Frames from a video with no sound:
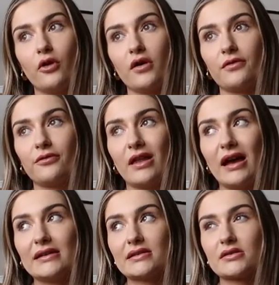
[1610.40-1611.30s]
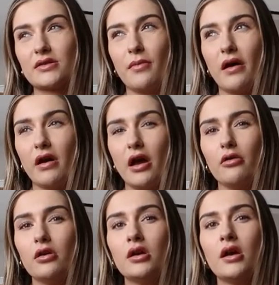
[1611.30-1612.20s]
for the flight
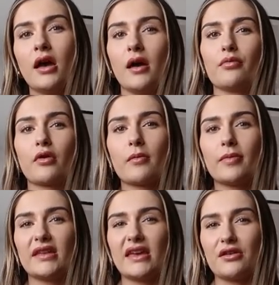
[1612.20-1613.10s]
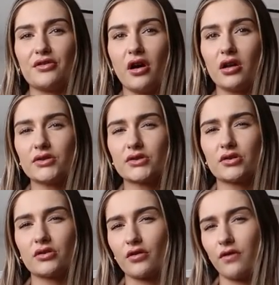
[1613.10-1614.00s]
tomorrow. Probably
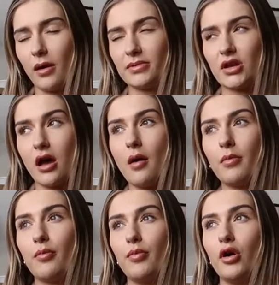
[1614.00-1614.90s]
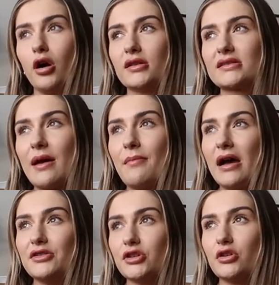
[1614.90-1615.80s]
not the crop top, but I
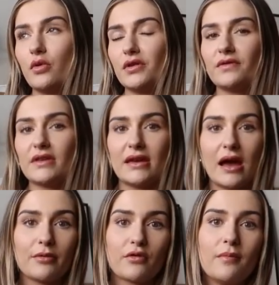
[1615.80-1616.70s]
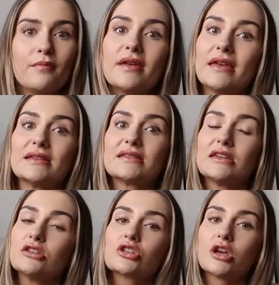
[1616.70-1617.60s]
might do one of the Abercrombie
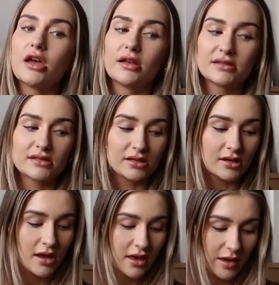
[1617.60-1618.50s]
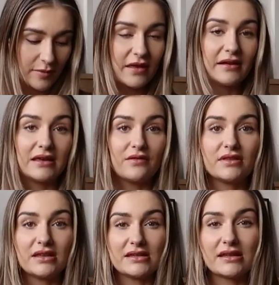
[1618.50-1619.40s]
t-shirts. And then
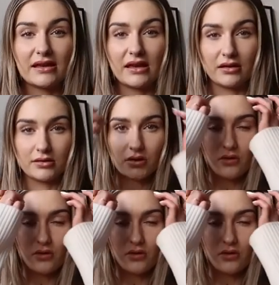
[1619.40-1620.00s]
either these leggings